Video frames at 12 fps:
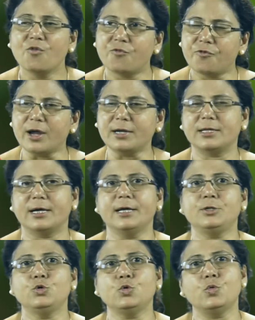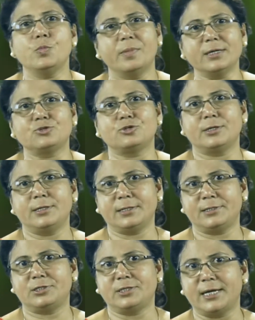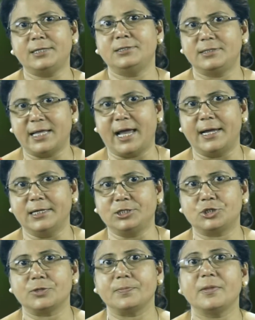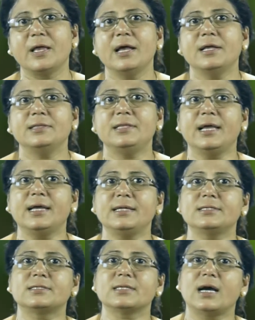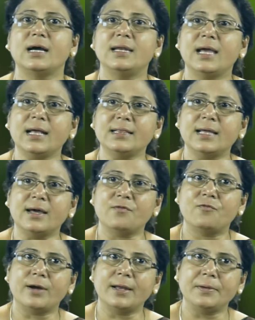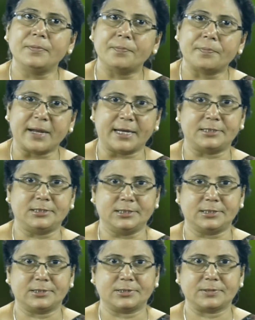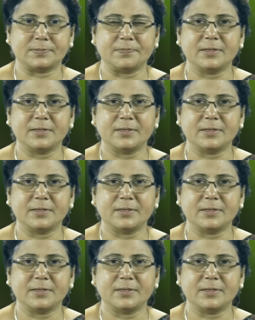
Further, you must understand that there is another one practice,